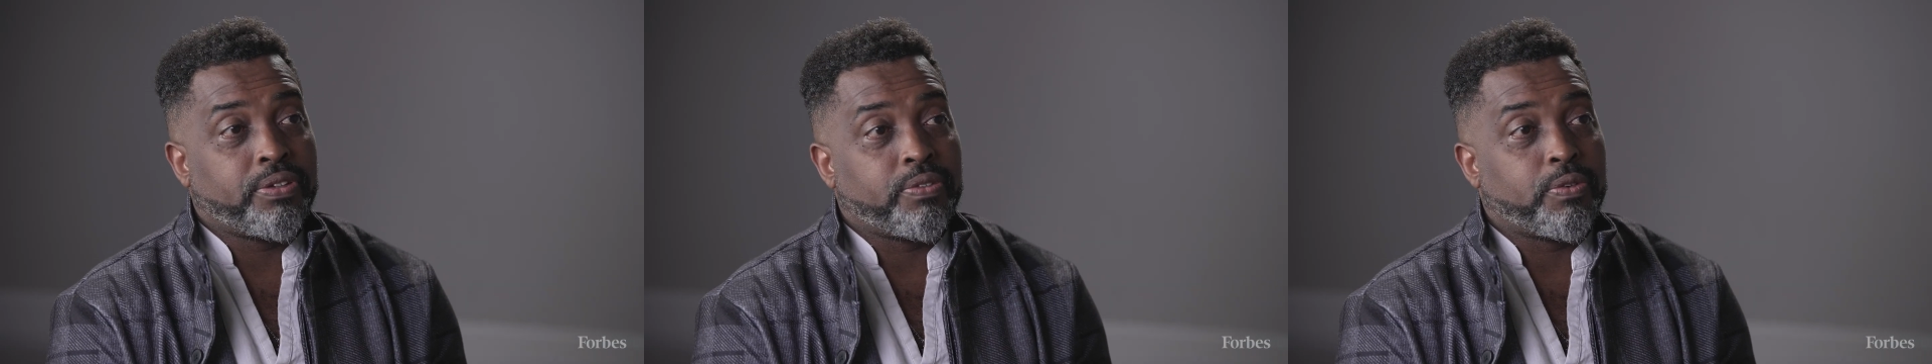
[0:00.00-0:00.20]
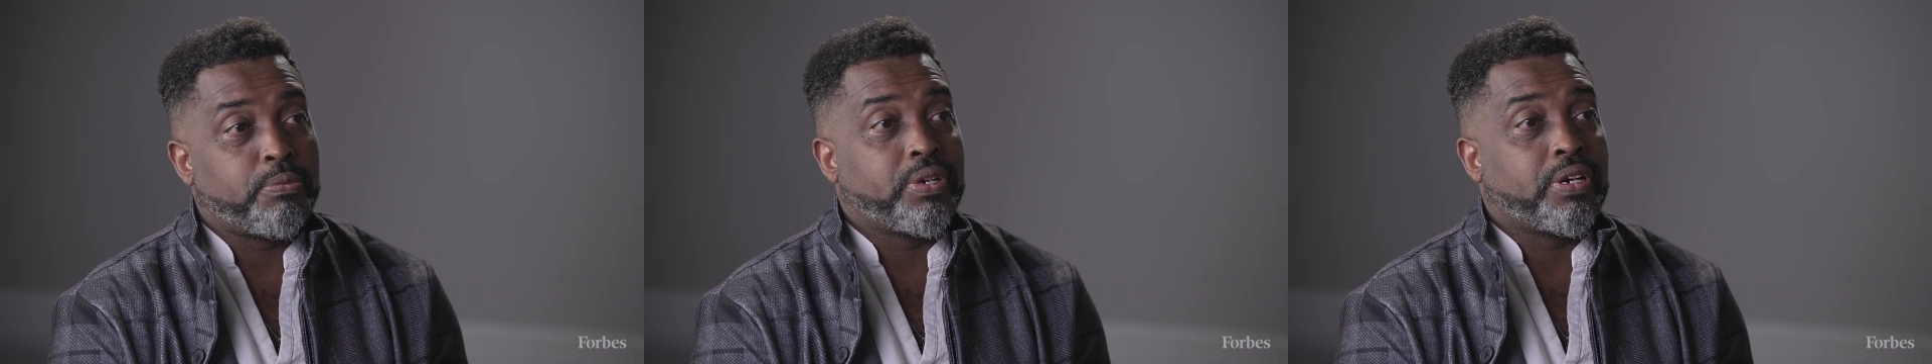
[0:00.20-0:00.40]

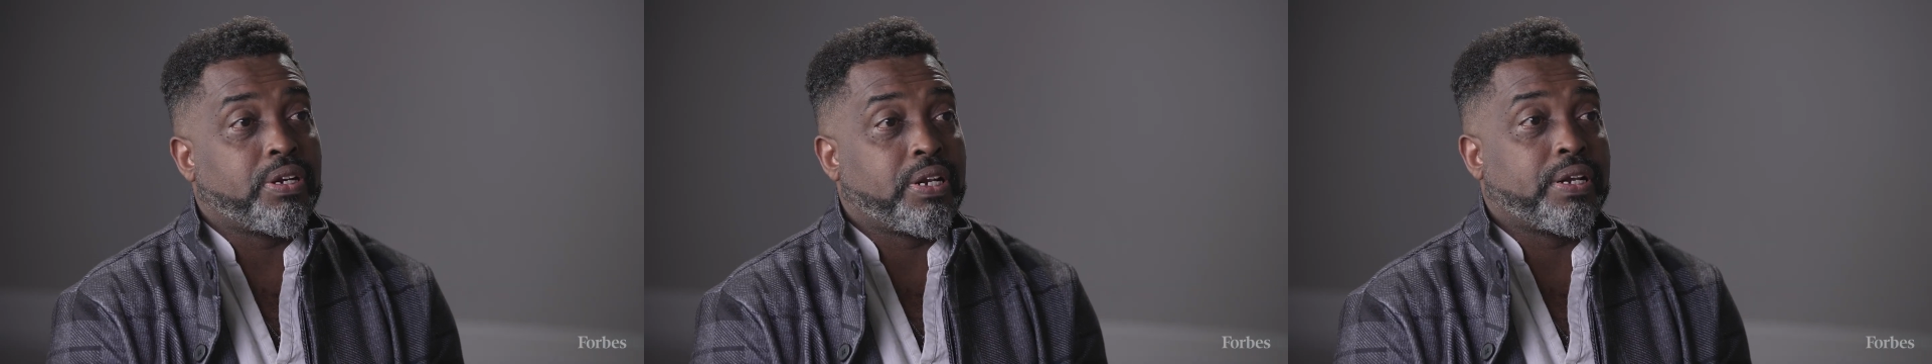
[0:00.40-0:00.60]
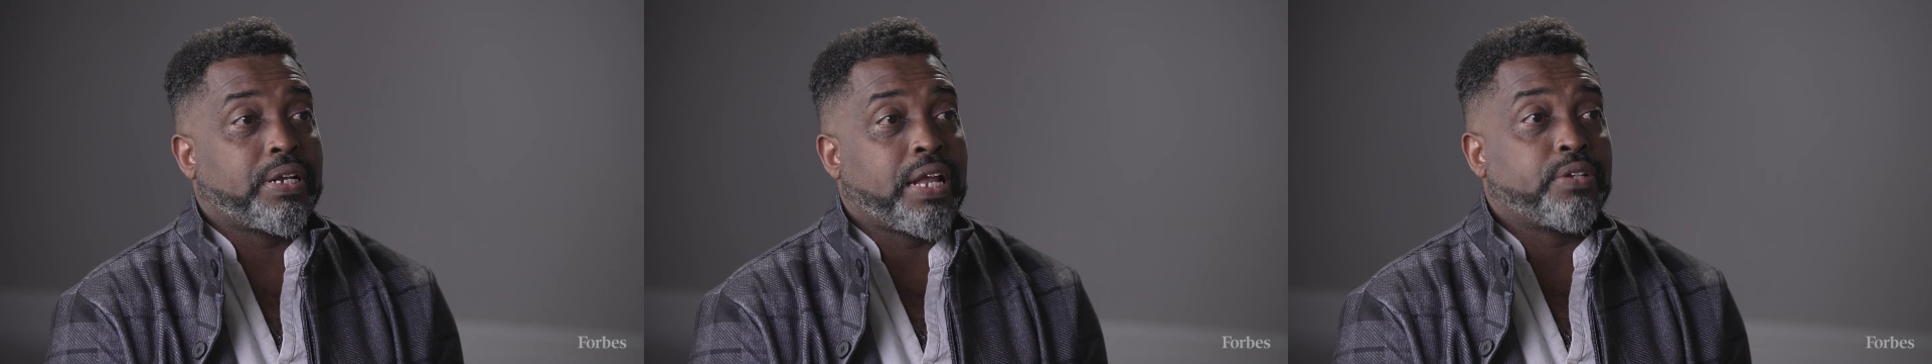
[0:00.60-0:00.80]
So we've been
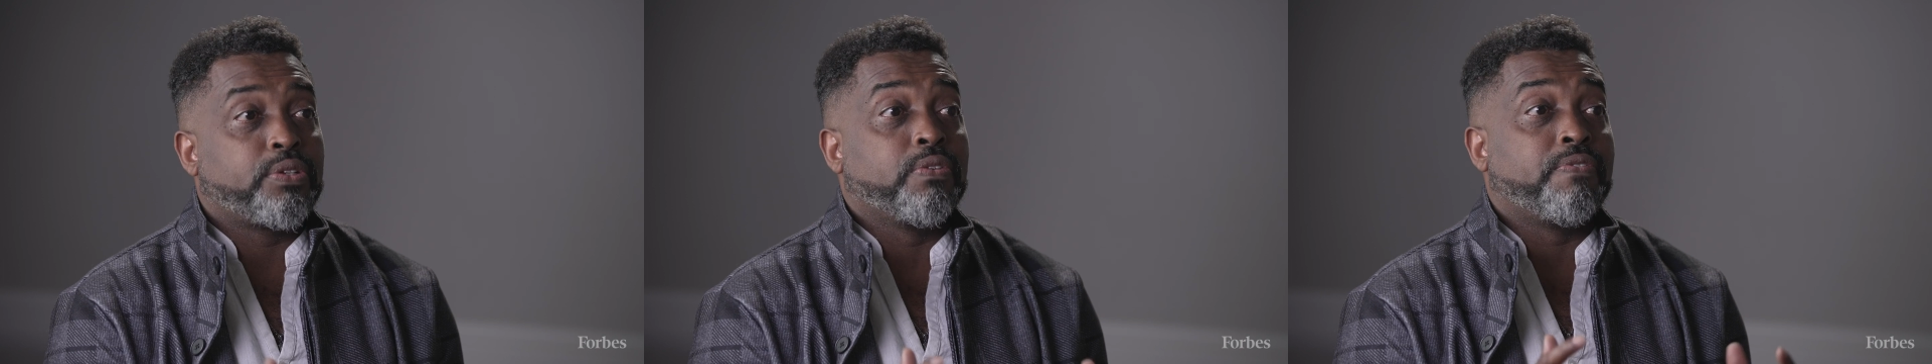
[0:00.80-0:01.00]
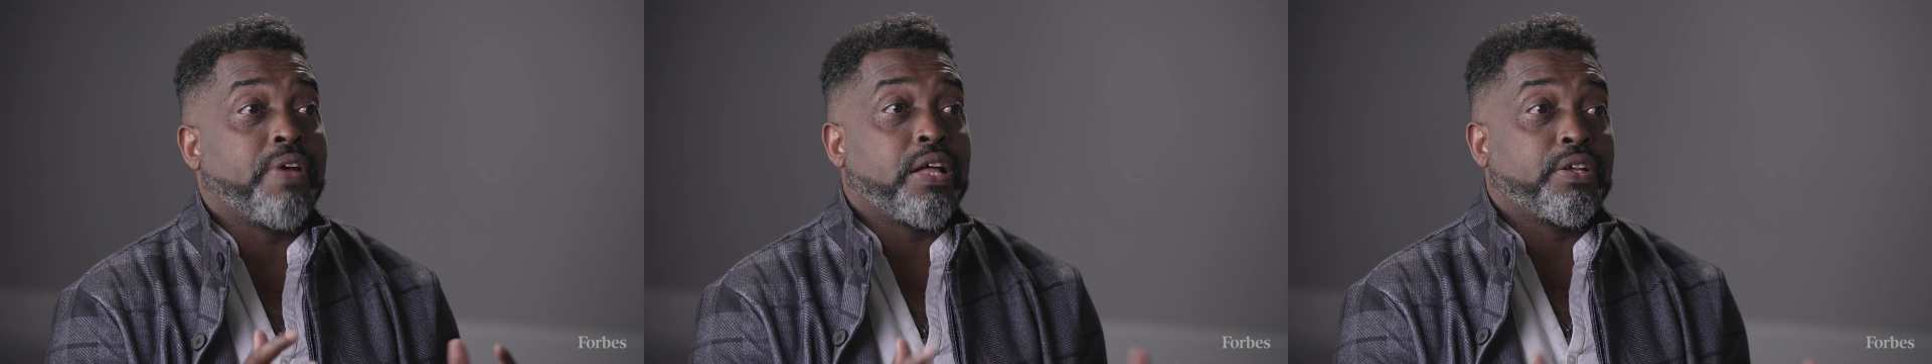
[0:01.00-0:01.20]
a lot
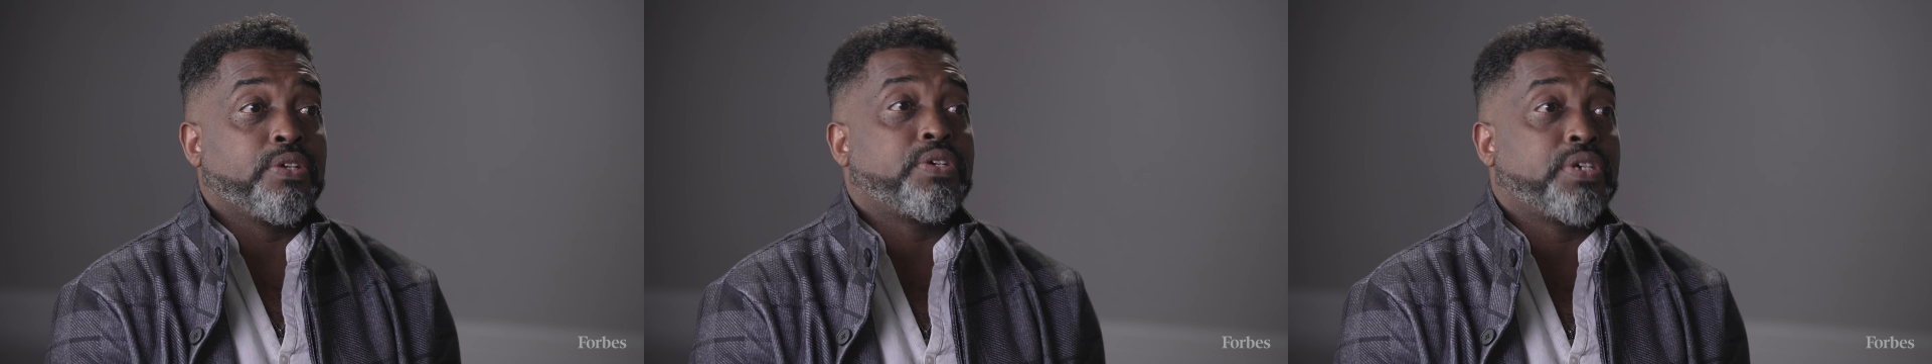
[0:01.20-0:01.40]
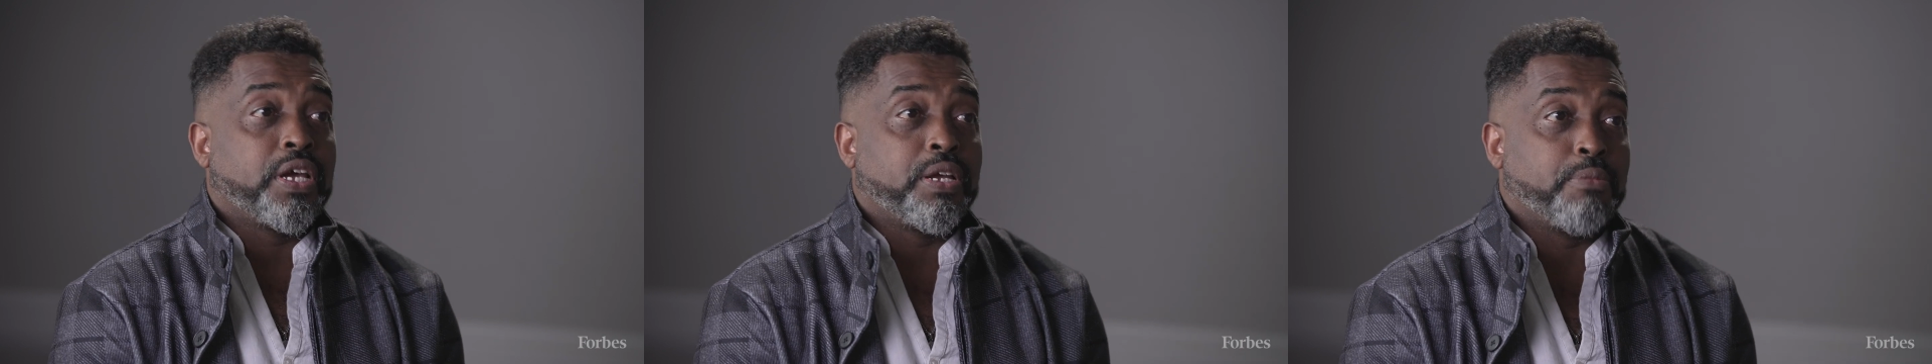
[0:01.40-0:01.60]
doing
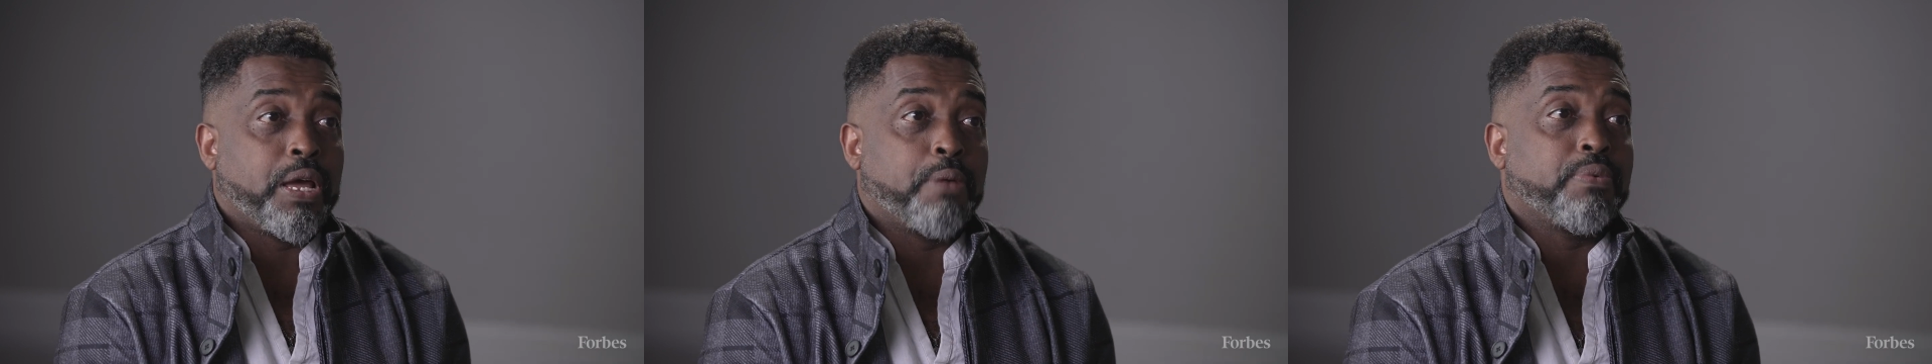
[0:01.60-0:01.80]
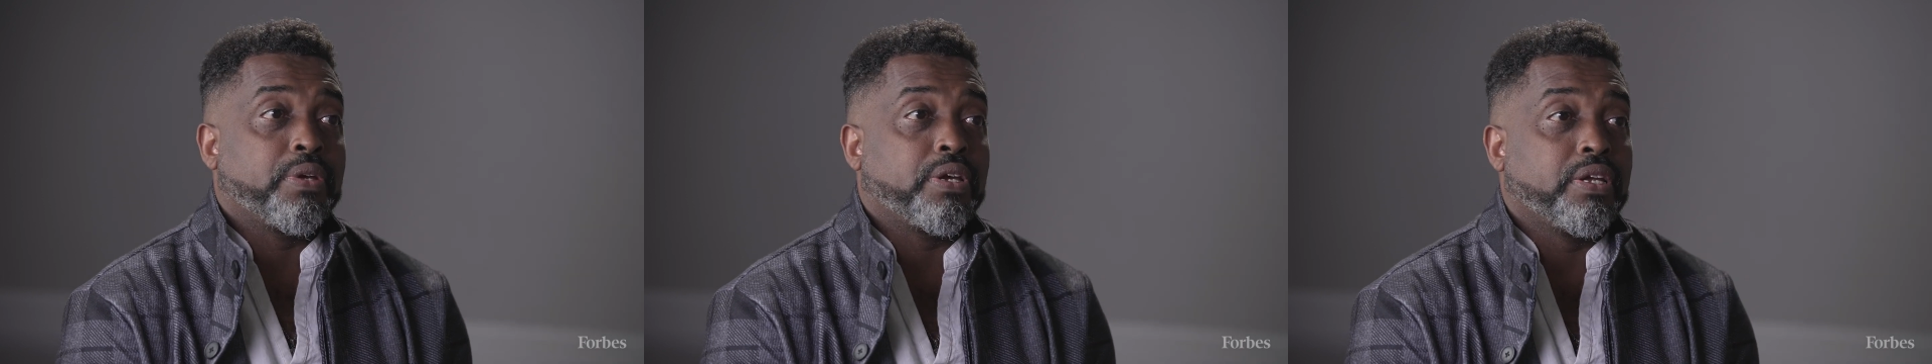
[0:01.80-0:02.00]
value chain
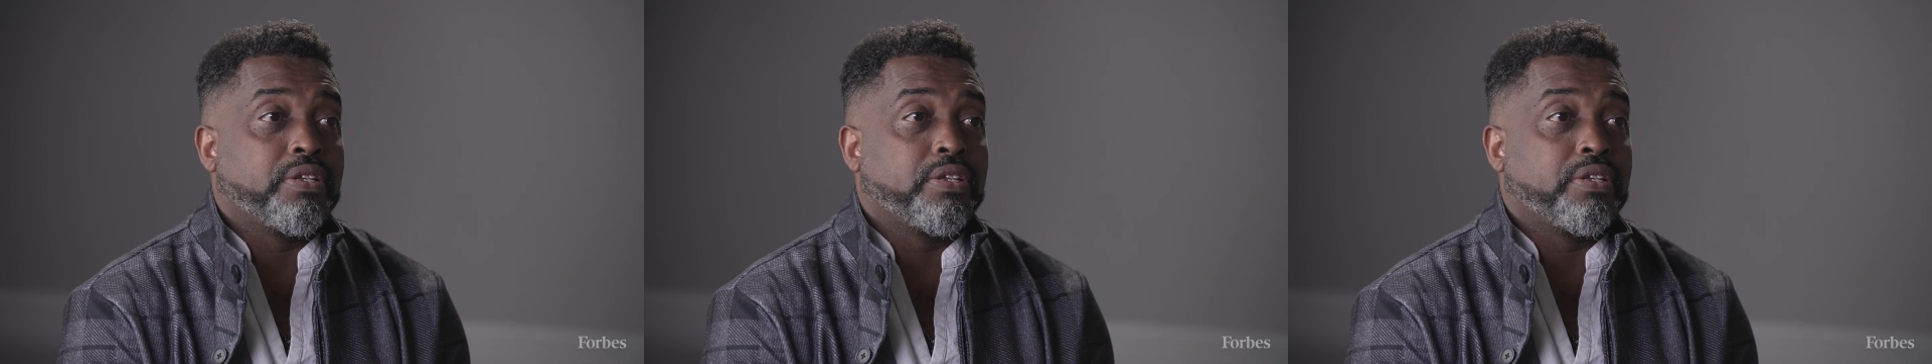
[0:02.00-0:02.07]
mapping,